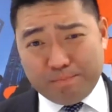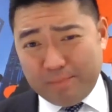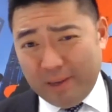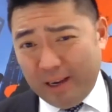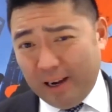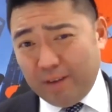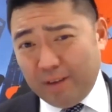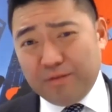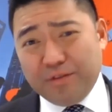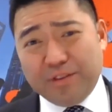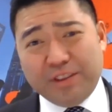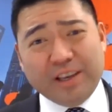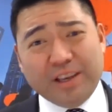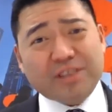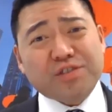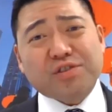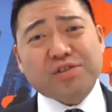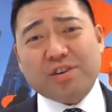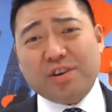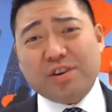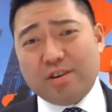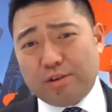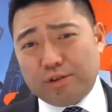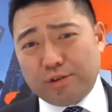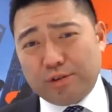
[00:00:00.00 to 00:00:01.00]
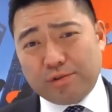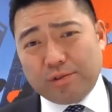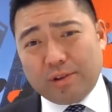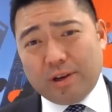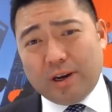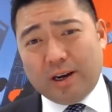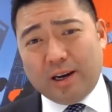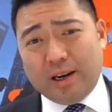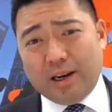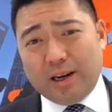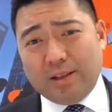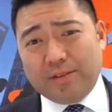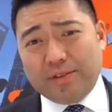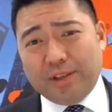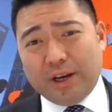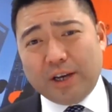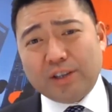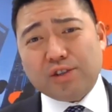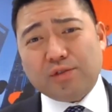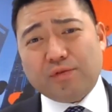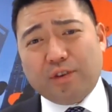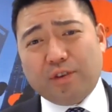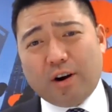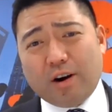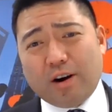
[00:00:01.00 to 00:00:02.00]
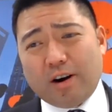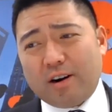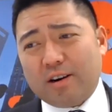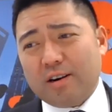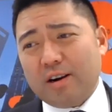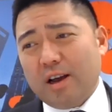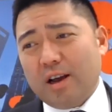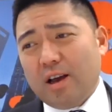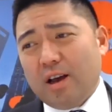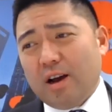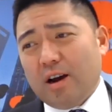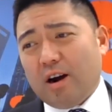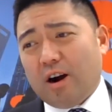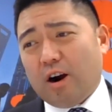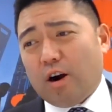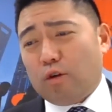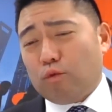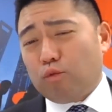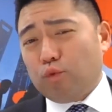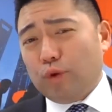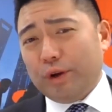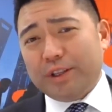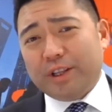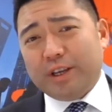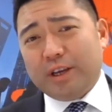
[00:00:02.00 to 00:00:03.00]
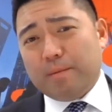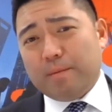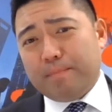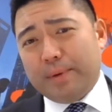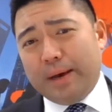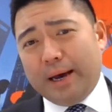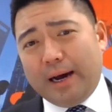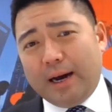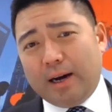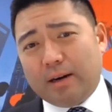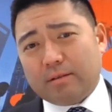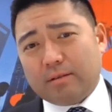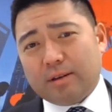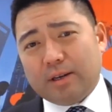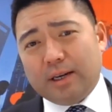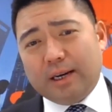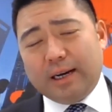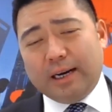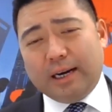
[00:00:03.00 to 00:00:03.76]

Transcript: of this year thus far are really about